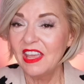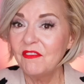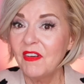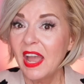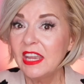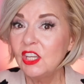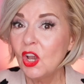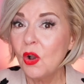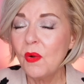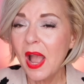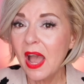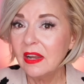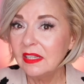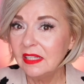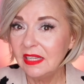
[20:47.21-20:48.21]
If I go
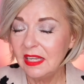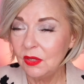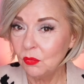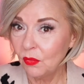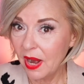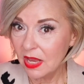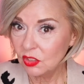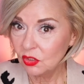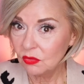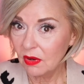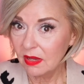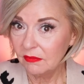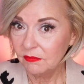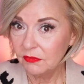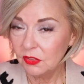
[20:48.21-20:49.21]
out and eat
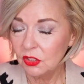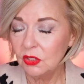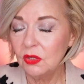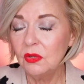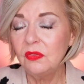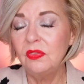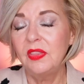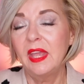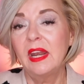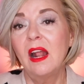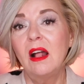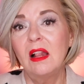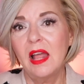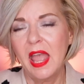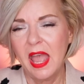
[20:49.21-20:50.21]
restaurant food, then
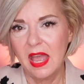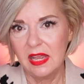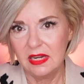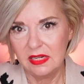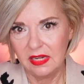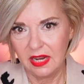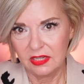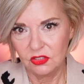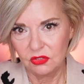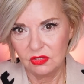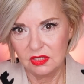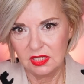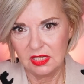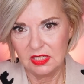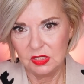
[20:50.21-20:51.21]
I'll add an
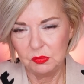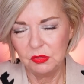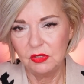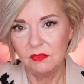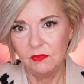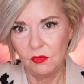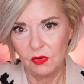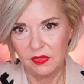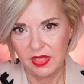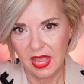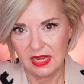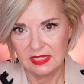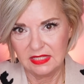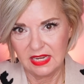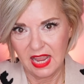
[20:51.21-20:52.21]
extra teaspoon for
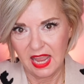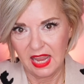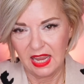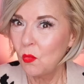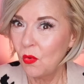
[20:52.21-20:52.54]
that day.